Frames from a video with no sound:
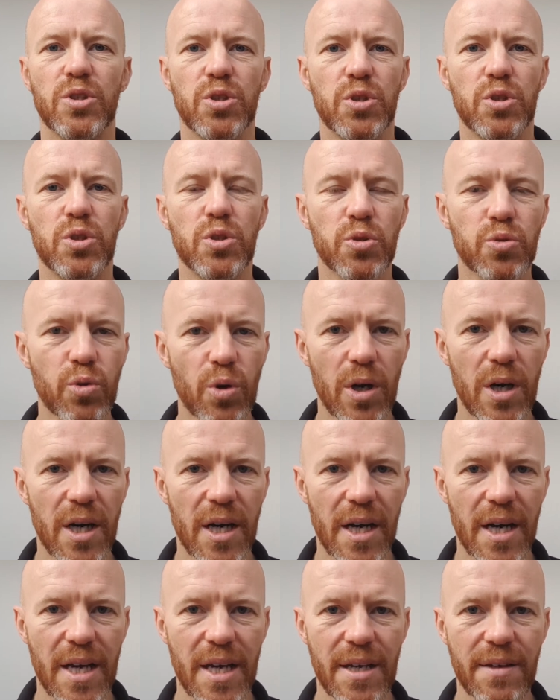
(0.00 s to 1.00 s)

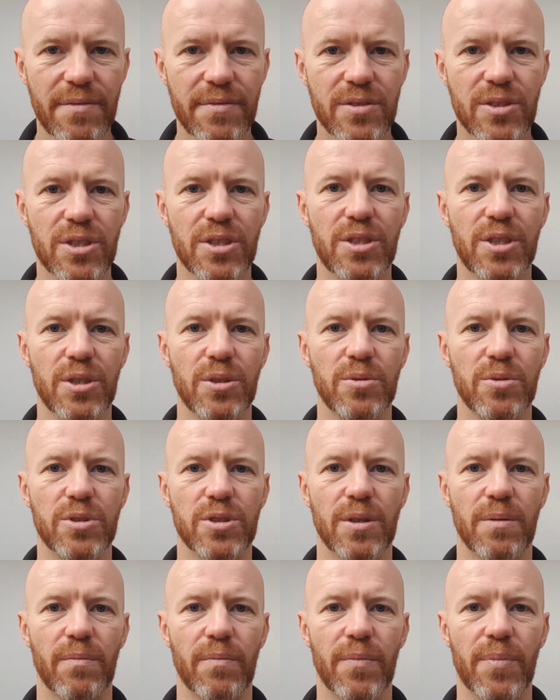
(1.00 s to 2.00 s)
drive to do
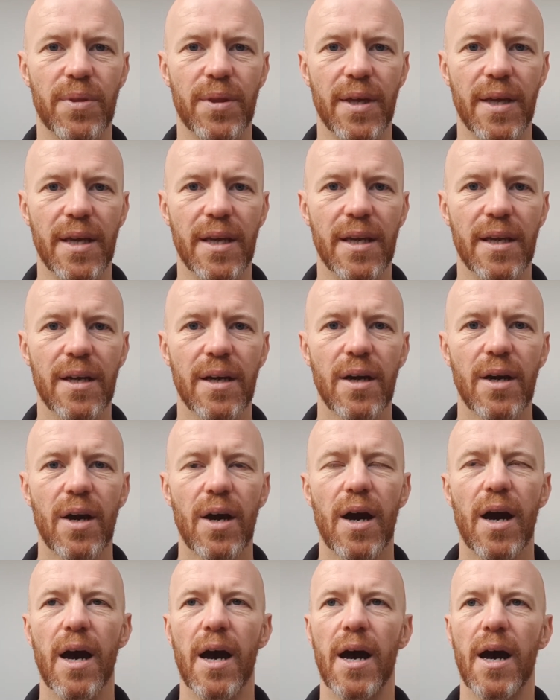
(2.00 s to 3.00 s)
something
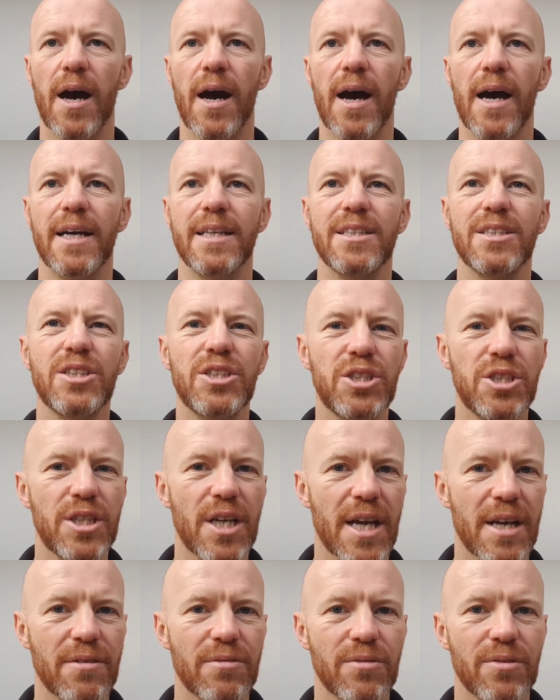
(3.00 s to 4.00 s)
and
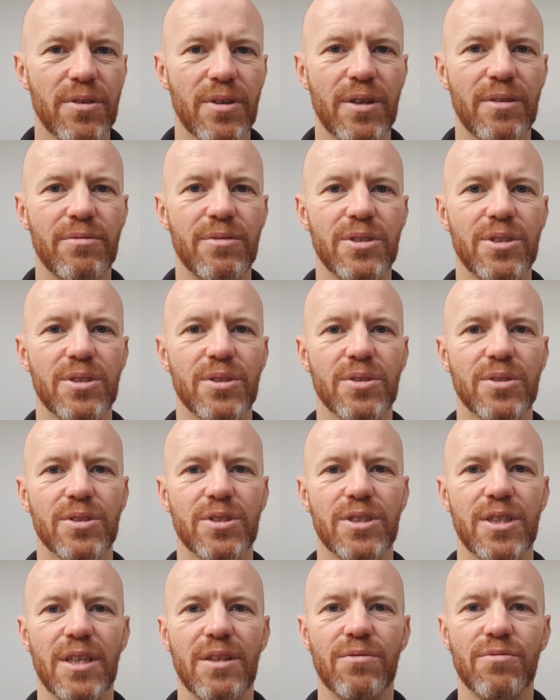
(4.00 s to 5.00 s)
generally results
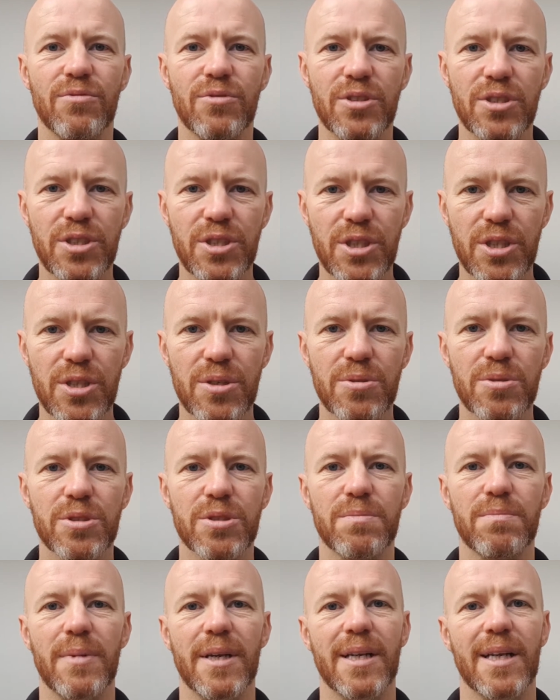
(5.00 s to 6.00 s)
in
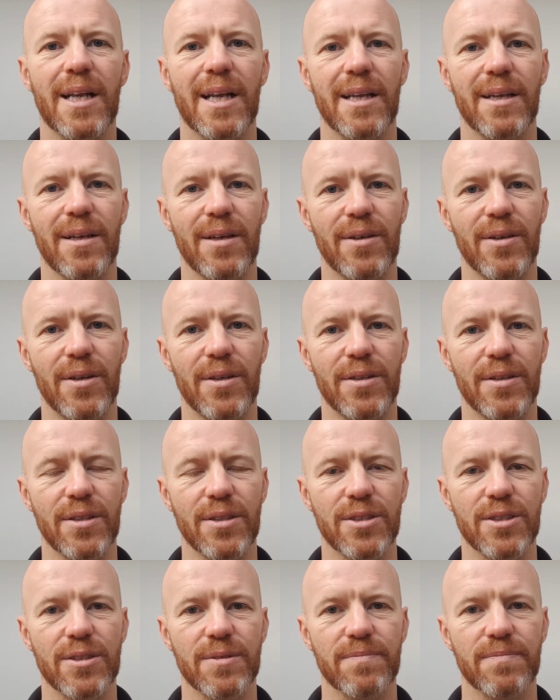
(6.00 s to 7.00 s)
reduced mental
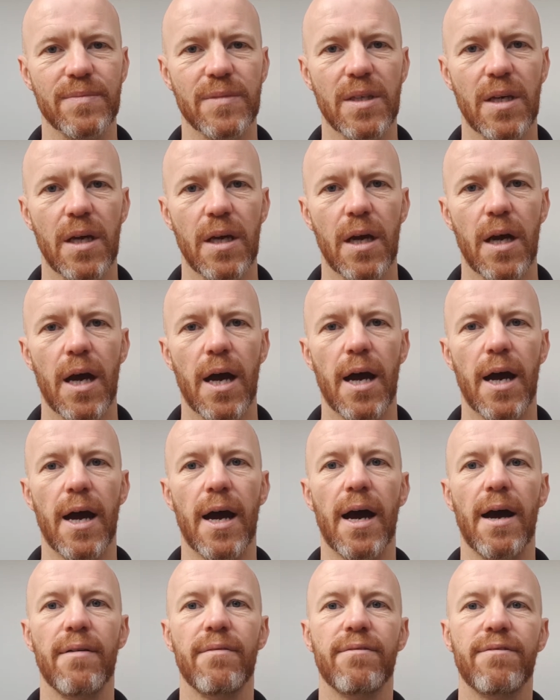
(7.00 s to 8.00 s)
alertness.
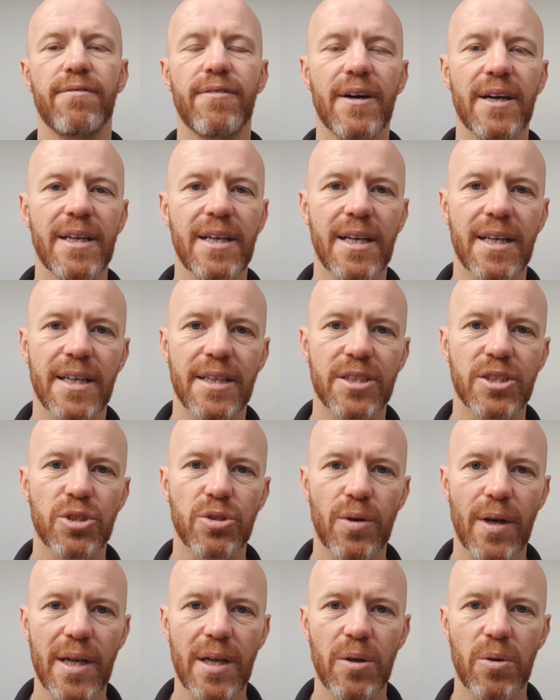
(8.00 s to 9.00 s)
And finally, a
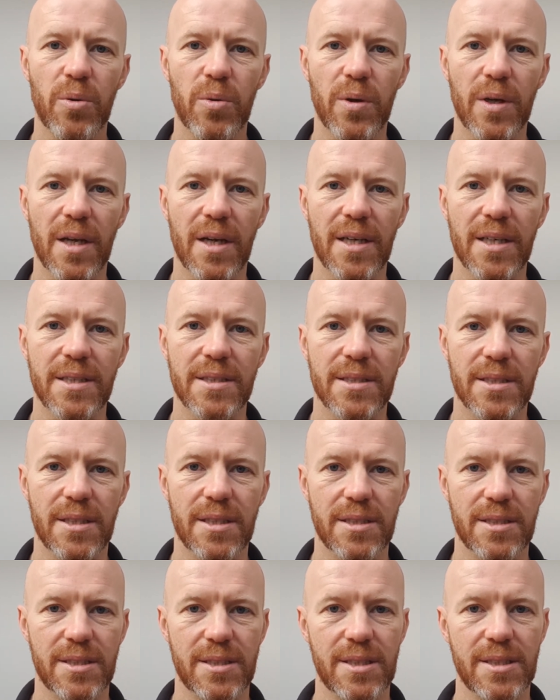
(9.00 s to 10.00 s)
tranquilizer
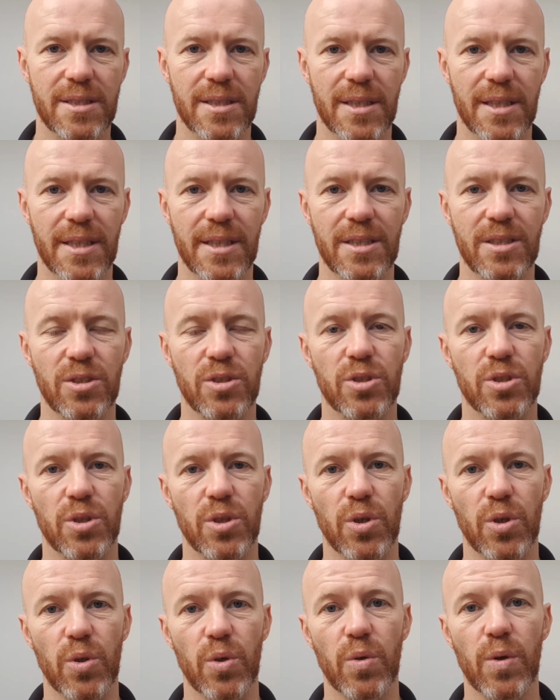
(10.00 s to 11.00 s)
is designed
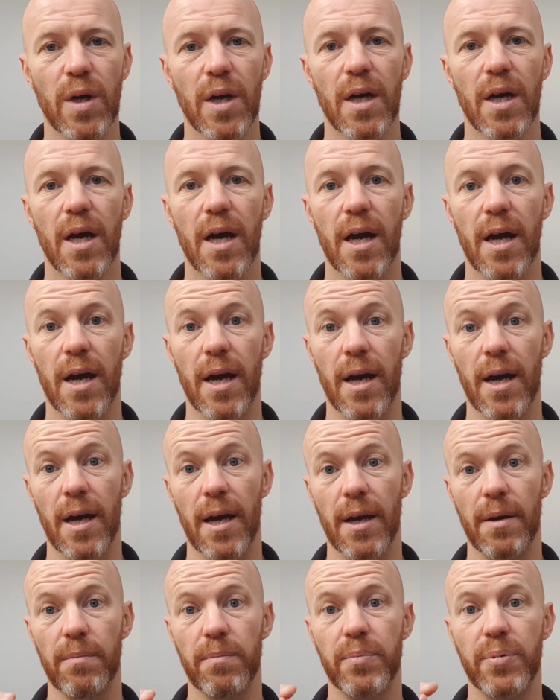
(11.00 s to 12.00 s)
to
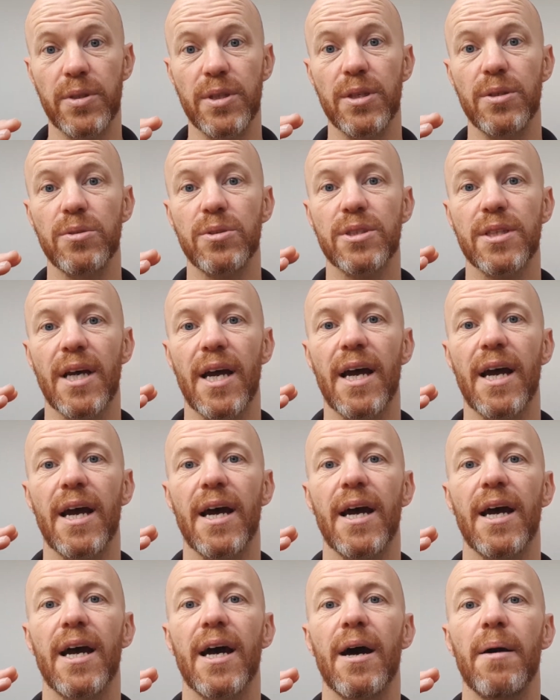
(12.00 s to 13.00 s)
produce
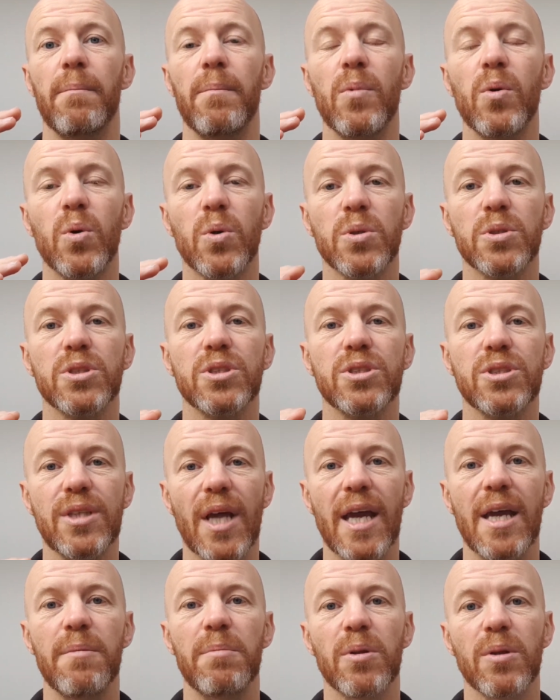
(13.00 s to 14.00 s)
a more
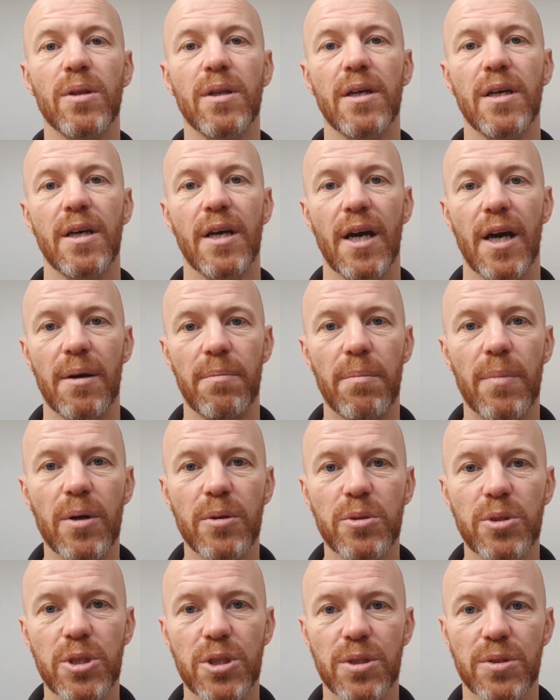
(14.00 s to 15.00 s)
stable
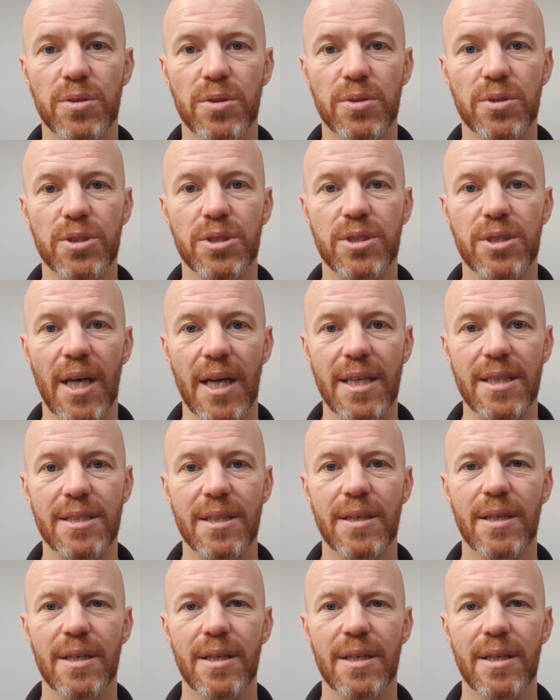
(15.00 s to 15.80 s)
emotional state,